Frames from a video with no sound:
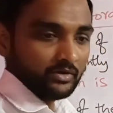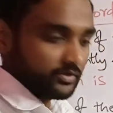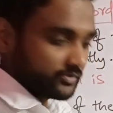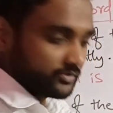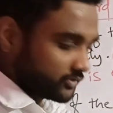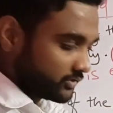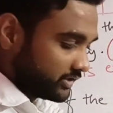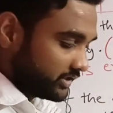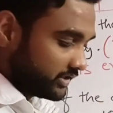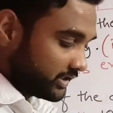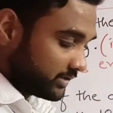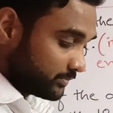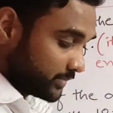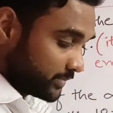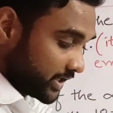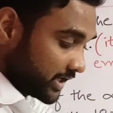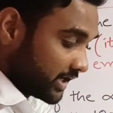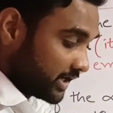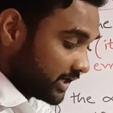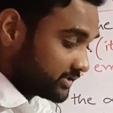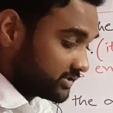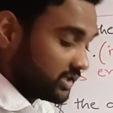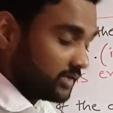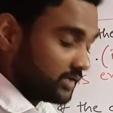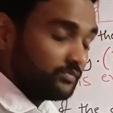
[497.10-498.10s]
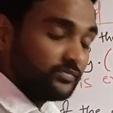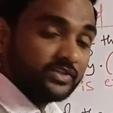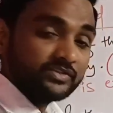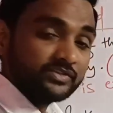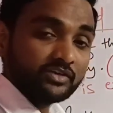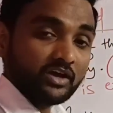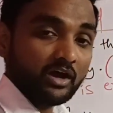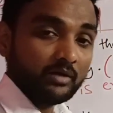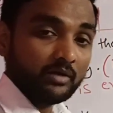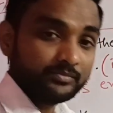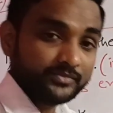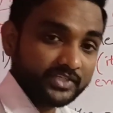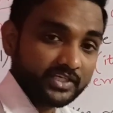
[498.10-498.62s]
So here because of this
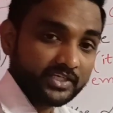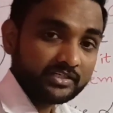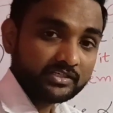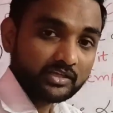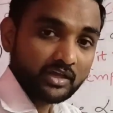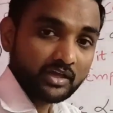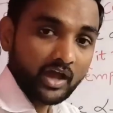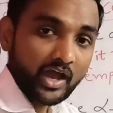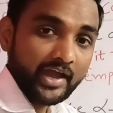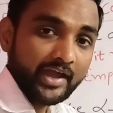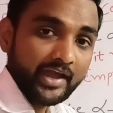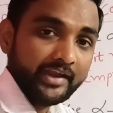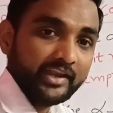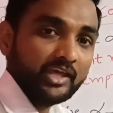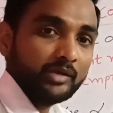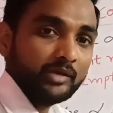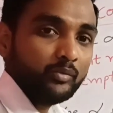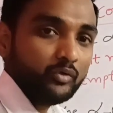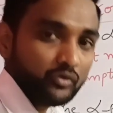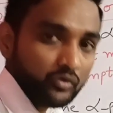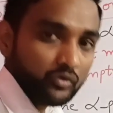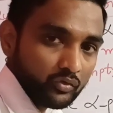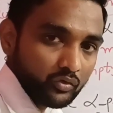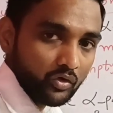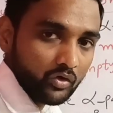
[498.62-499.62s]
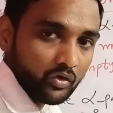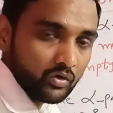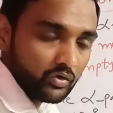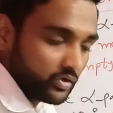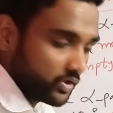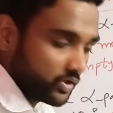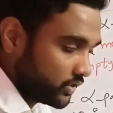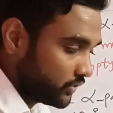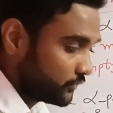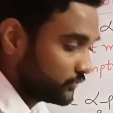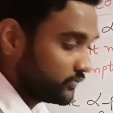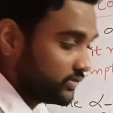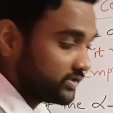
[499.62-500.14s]
object I am unable to
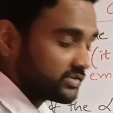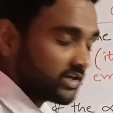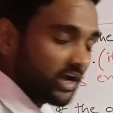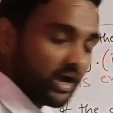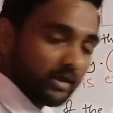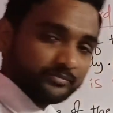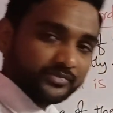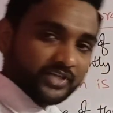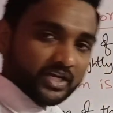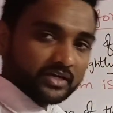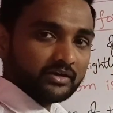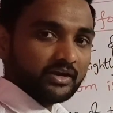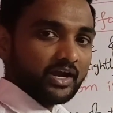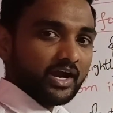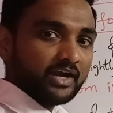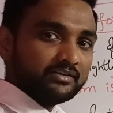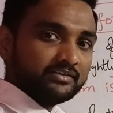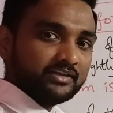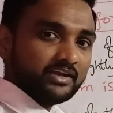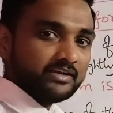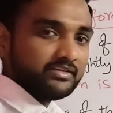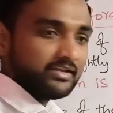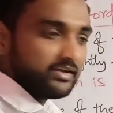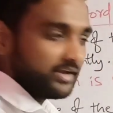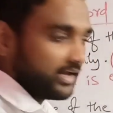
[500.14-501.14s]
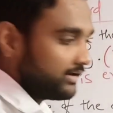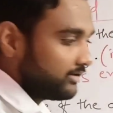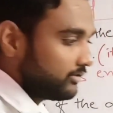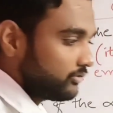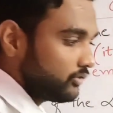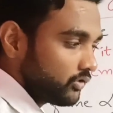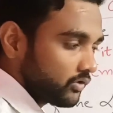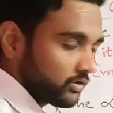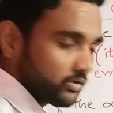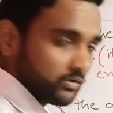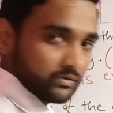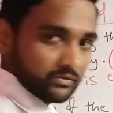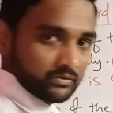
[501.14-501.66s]
go. If this object not there, then I will
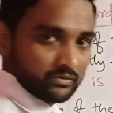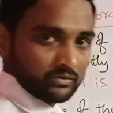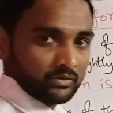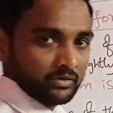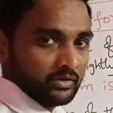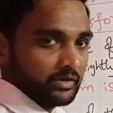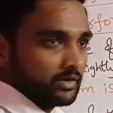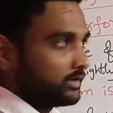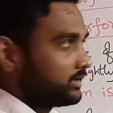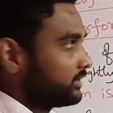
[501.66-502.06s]
go.